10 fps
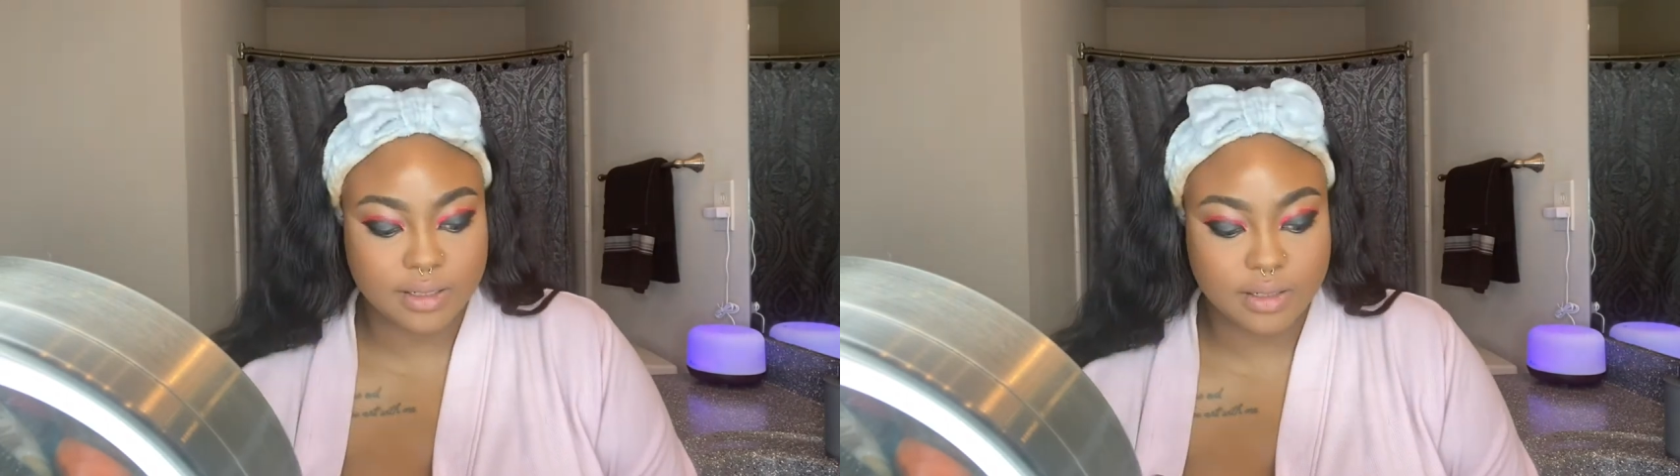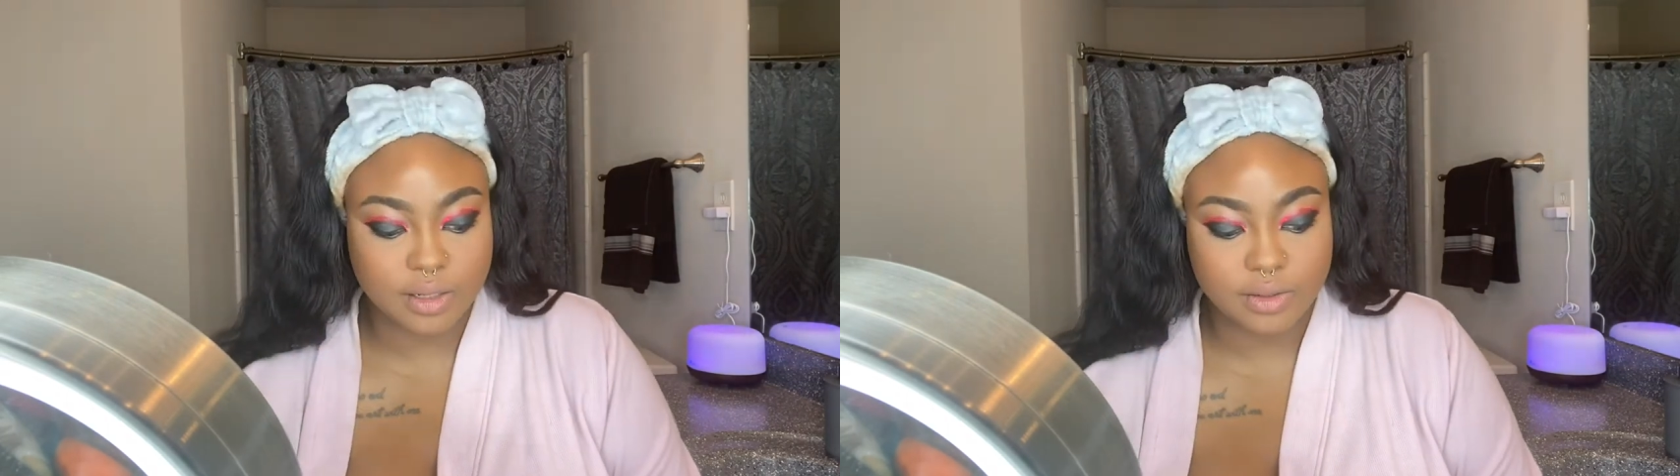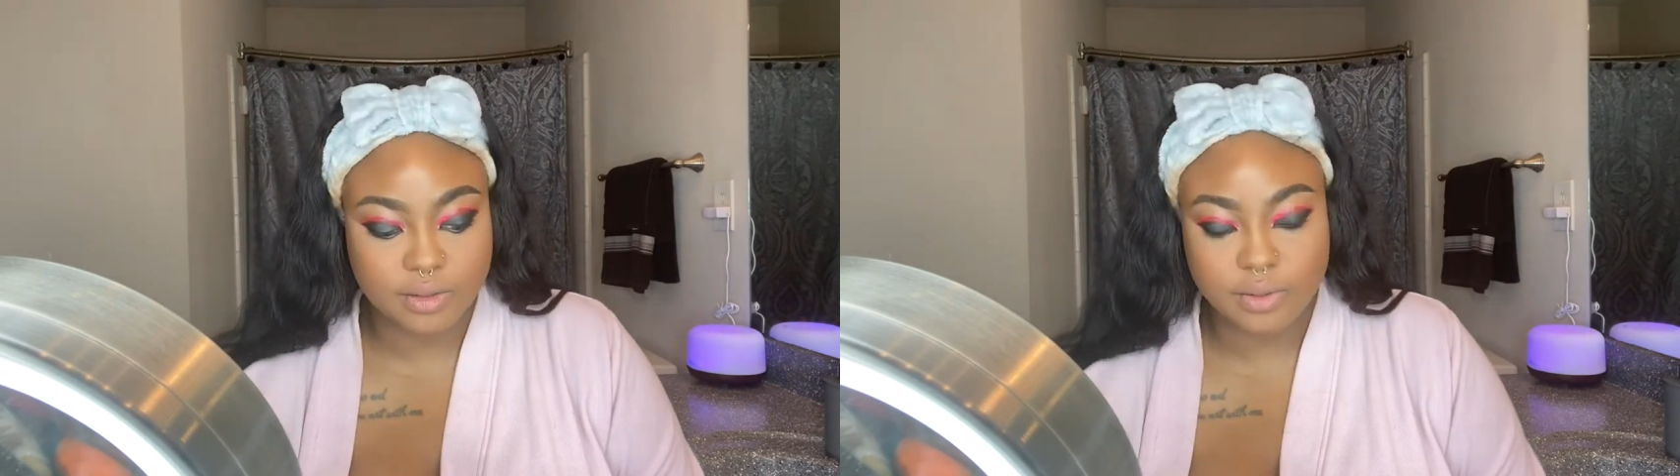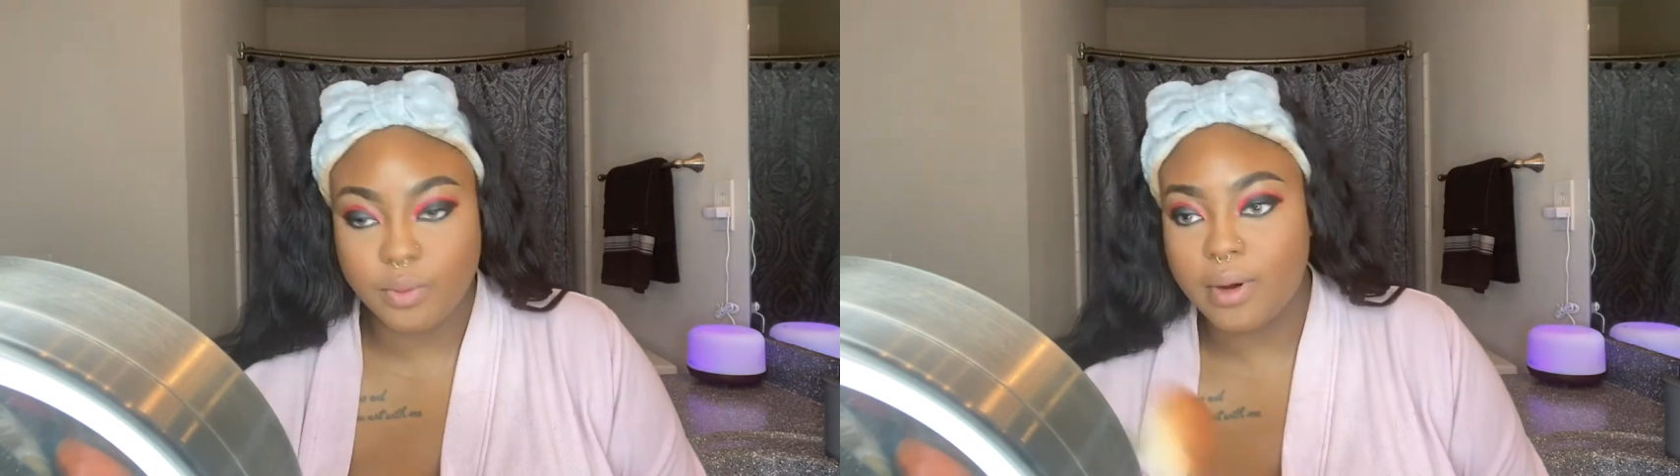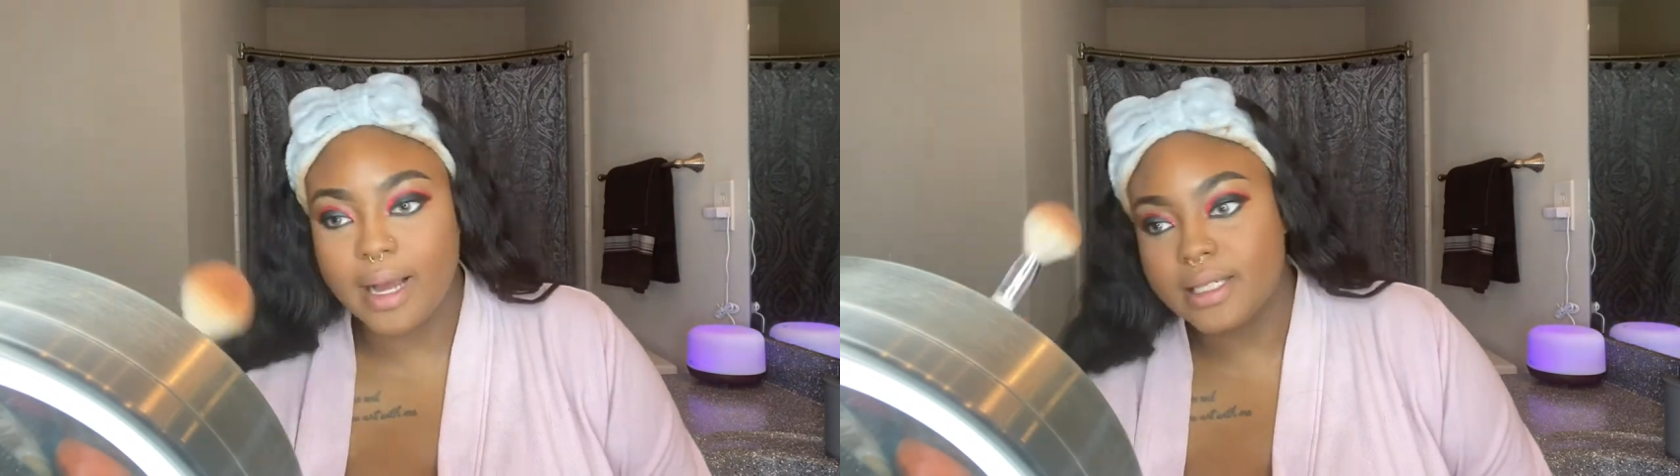So,
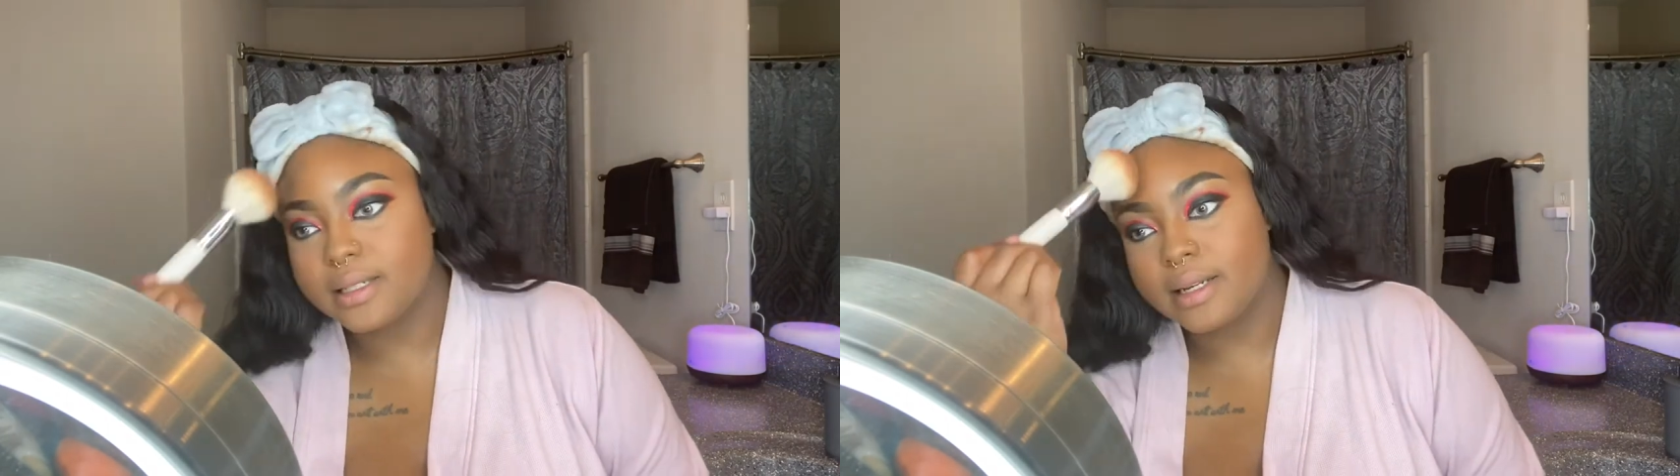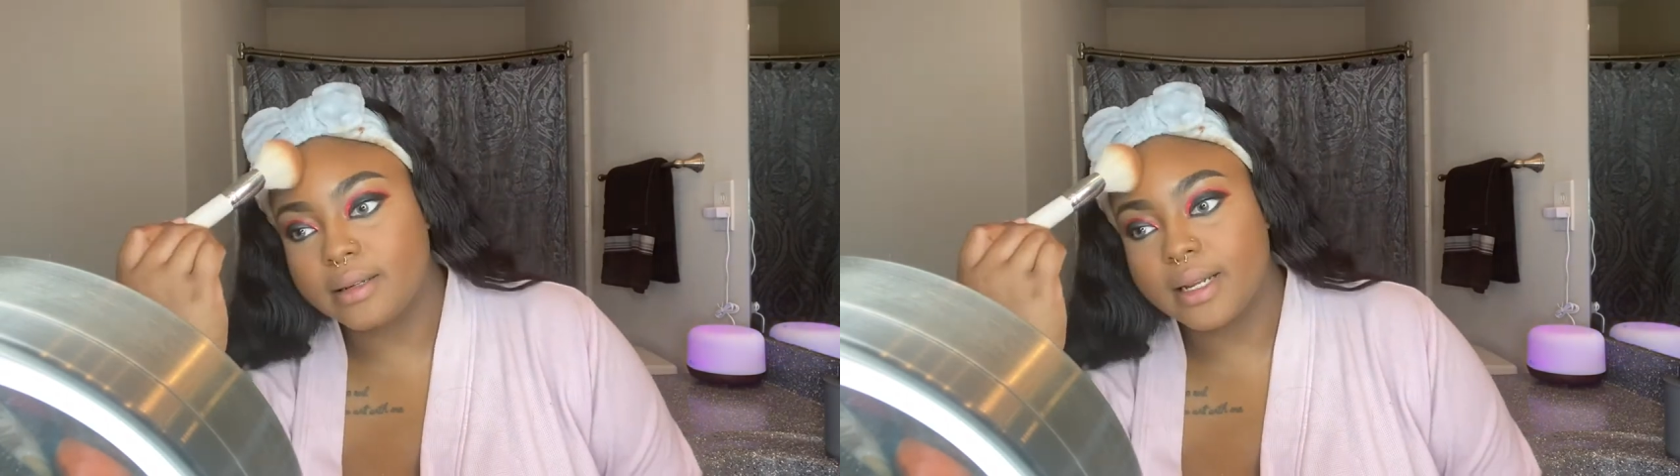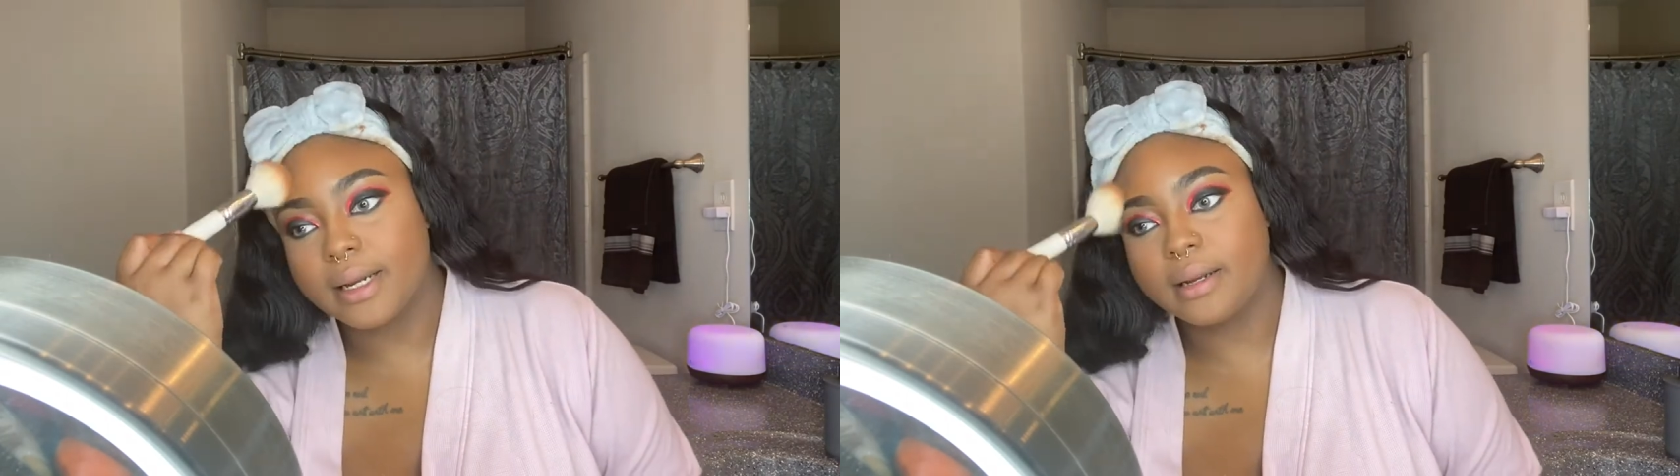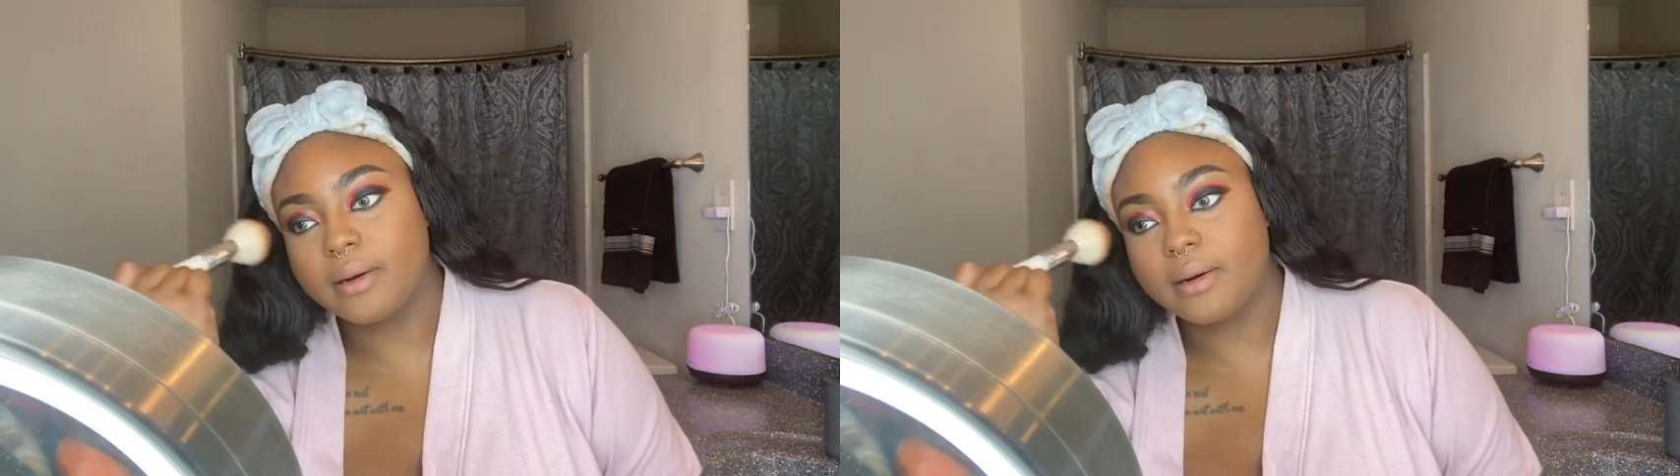well, I just didn't like it